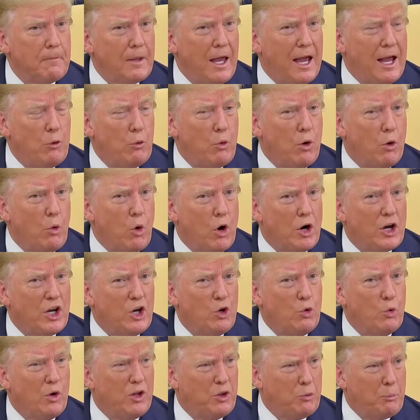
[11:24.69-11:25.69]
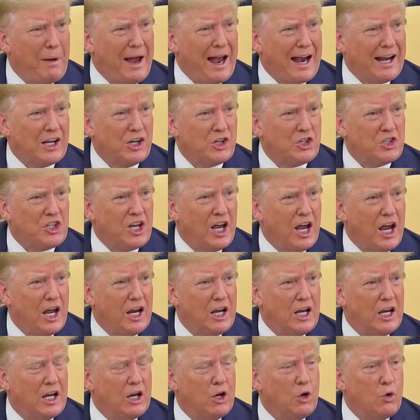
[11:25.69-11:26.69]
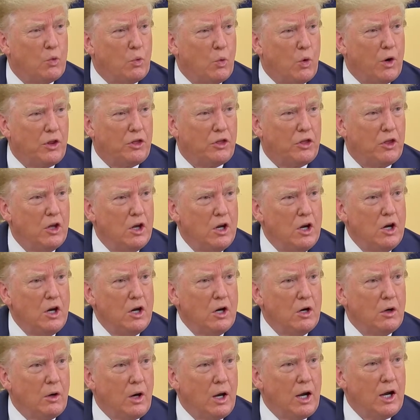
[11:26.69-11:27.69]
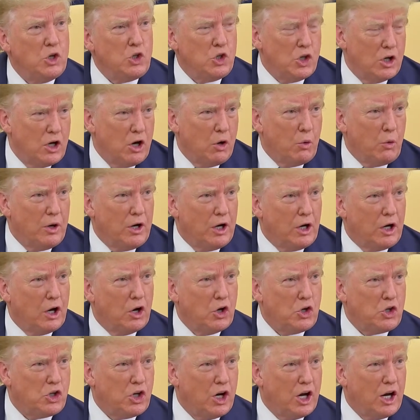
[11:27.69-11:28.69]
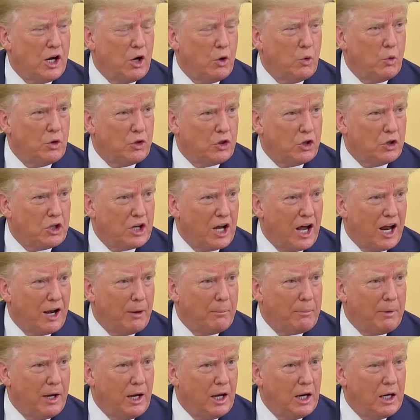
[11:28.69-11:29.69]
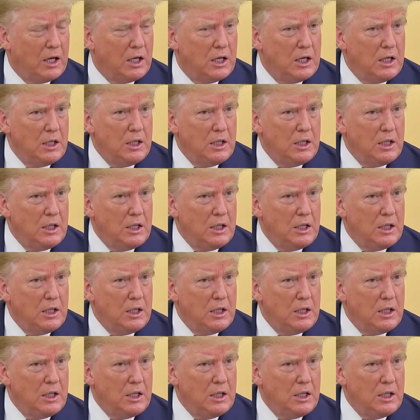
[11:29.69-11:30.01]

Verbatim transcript: and we're working with Pakistan and with, as you know, we're negotiating with the Taliban,